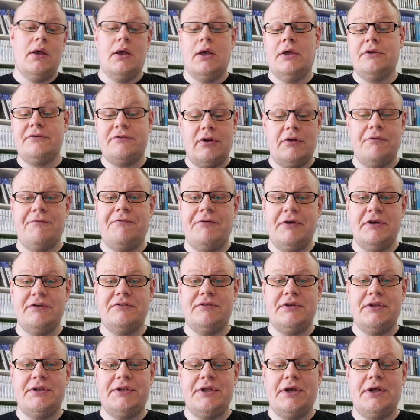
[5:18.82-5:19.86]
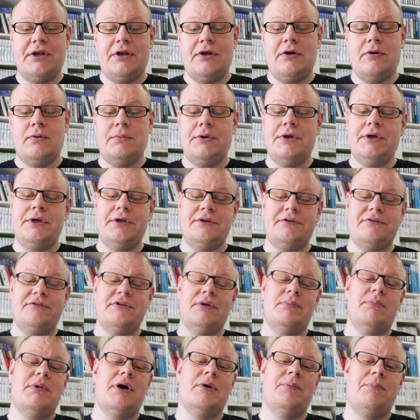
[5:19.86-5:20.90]
As all things Nintendo, it's
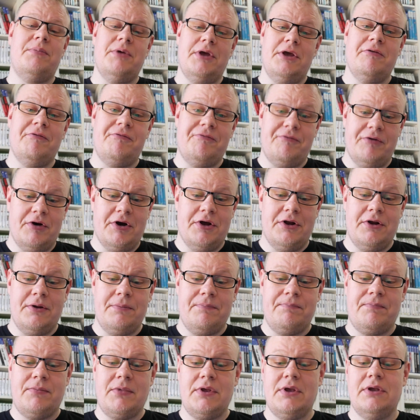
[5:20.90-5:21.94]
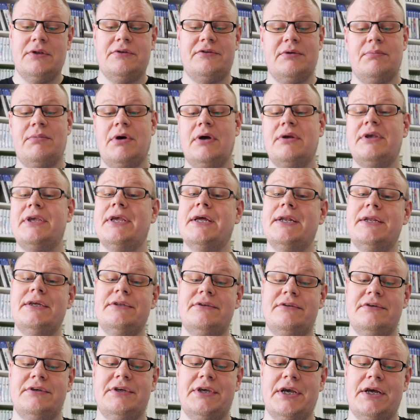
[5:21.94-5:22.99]
about being fun. It's about getting
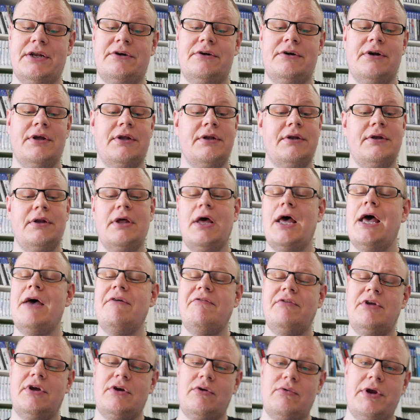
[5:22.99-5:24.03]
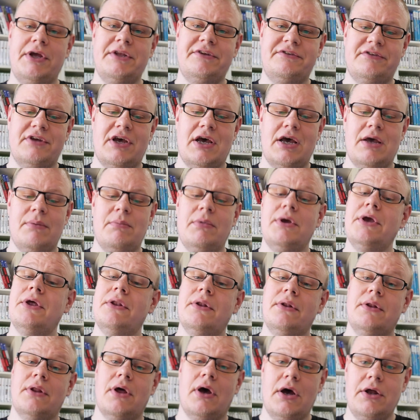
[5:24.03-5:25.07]
together and having a great time
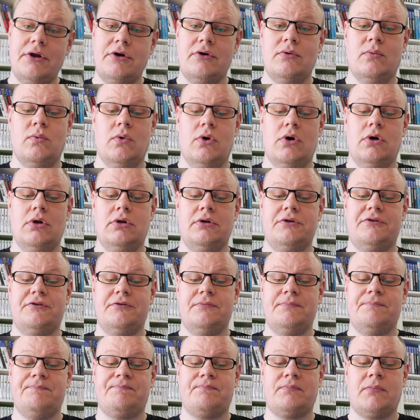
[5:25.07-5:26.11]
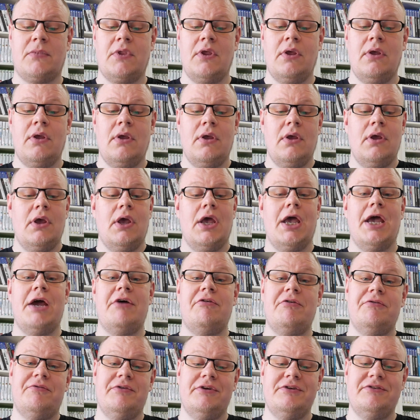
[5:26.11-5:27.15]
in other worlds.
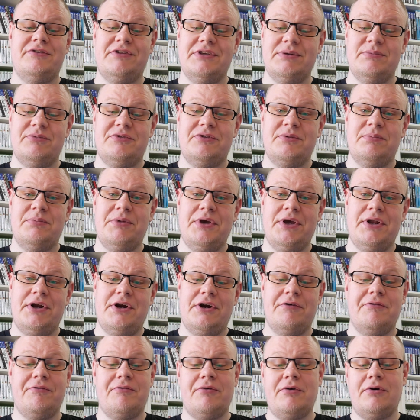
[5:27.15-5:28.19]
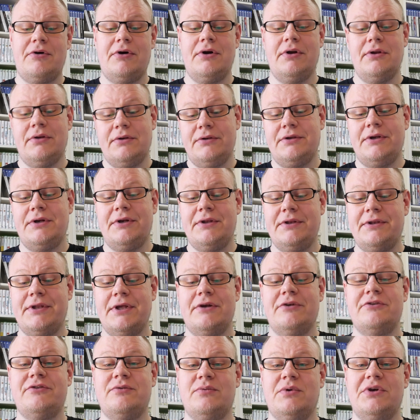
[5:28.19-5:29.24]
Everything seems to be there for the
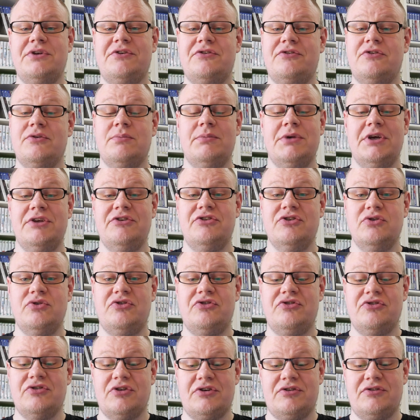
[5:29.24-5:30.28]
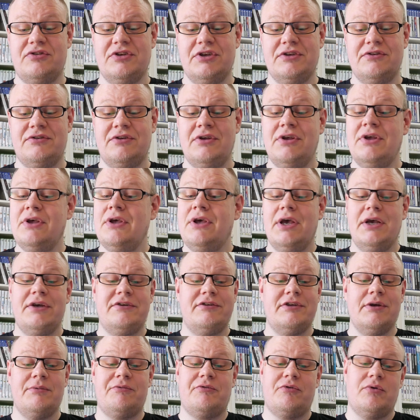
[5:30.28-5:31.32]
Nintendo Switch to be a huge success,
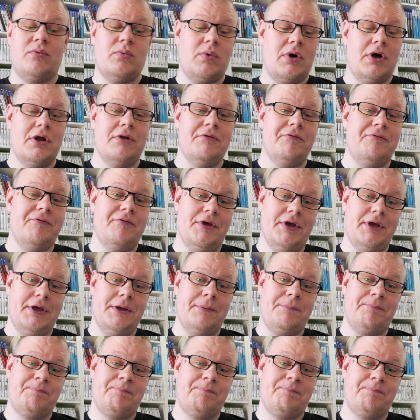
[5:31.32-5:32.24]
except for one thing.